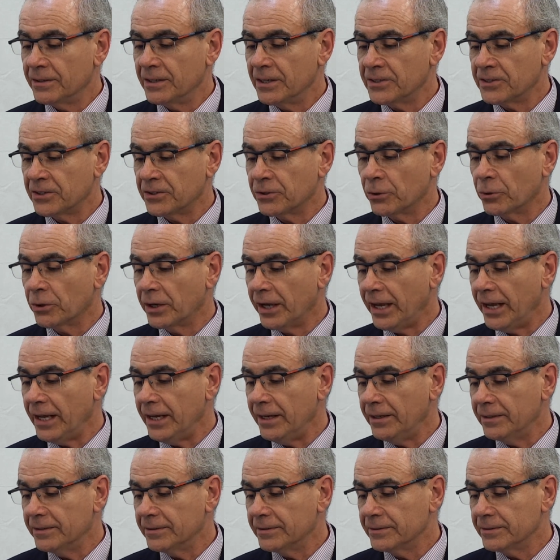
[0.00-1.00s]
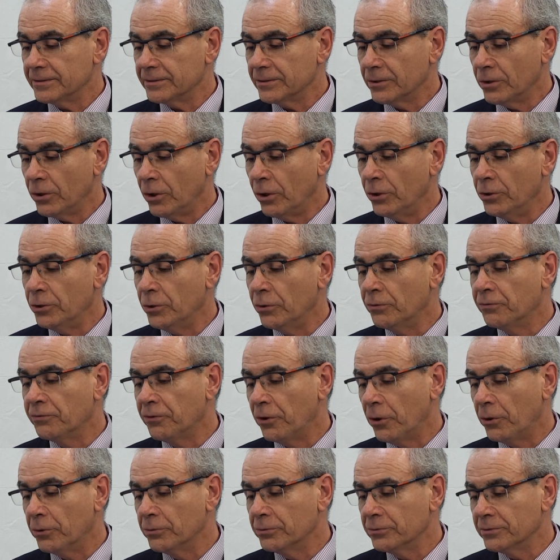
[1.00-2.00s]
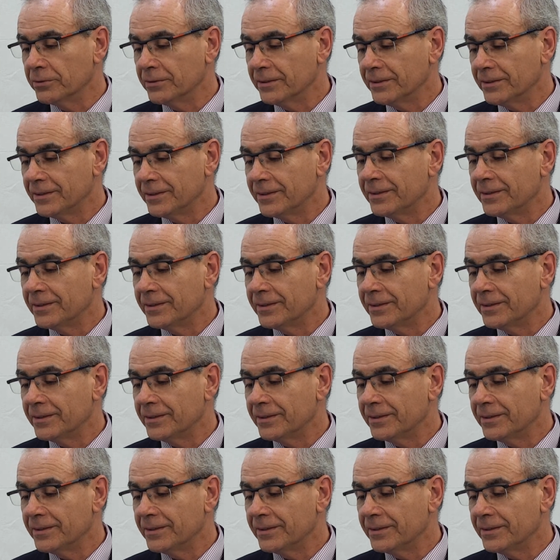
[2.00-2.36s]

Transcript: is it okay? Or you phone